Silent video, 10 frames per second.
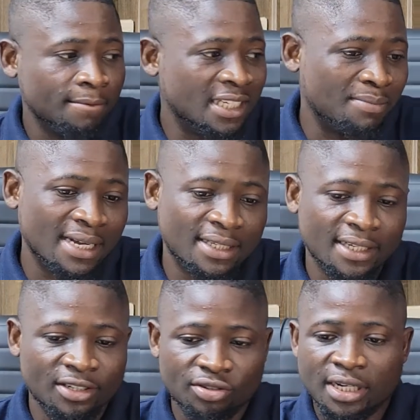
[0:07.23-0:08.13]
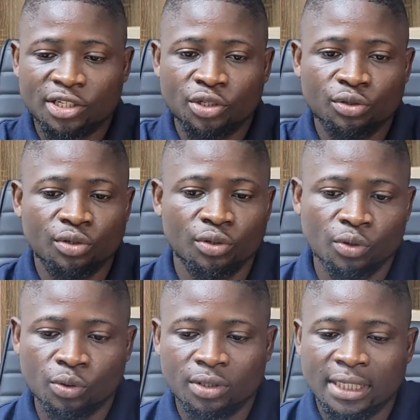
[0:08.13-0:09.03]
it might interest you to
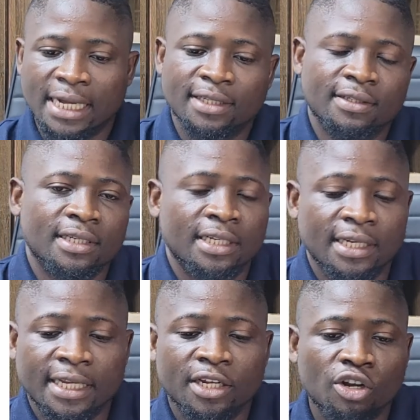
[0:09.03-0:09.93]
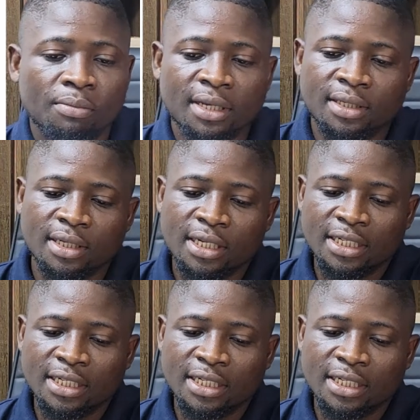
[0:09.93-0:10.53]
note that in economics